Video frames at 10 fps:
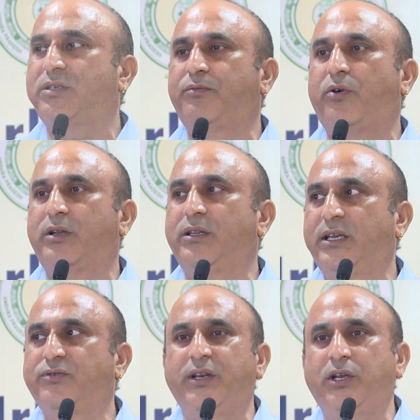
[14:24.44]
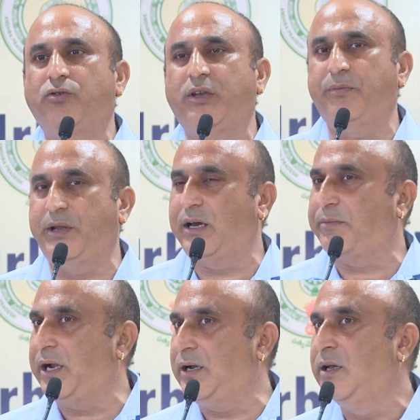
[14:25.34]
important things we need to keep in our
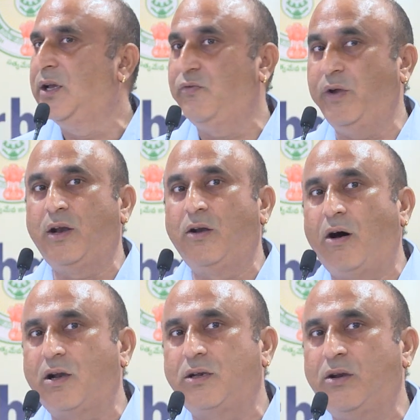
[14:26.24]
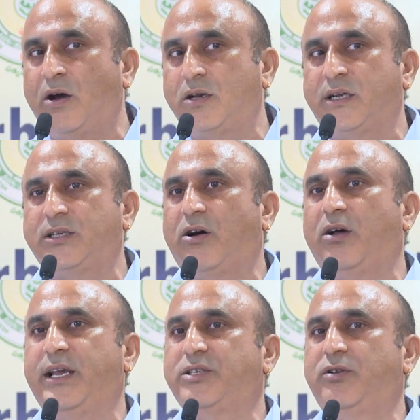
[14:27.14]
mind. We are not at all
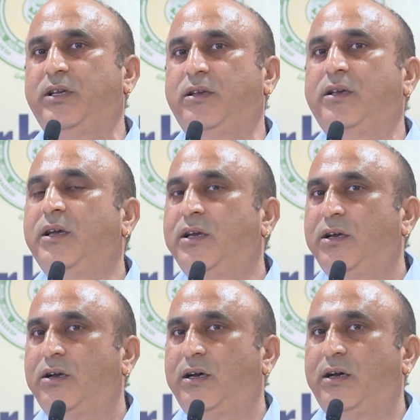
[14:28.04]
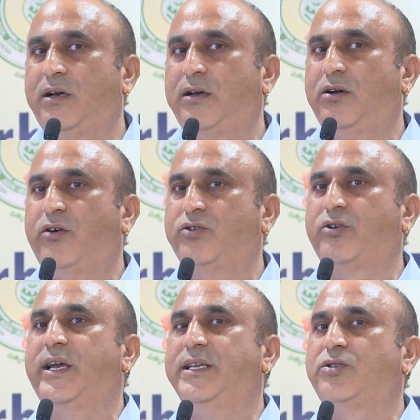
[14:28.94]
actually
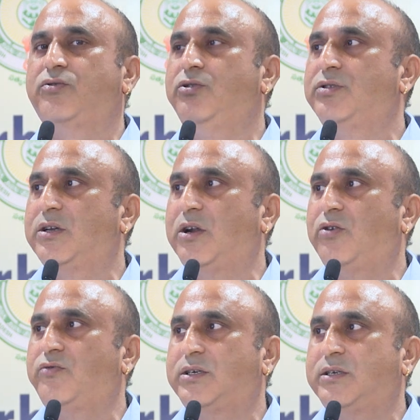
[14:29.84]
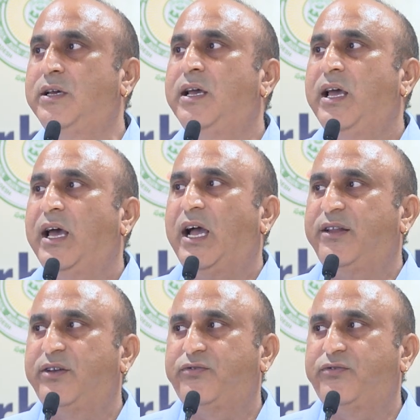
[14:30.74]
authorized to use the groundwater. And the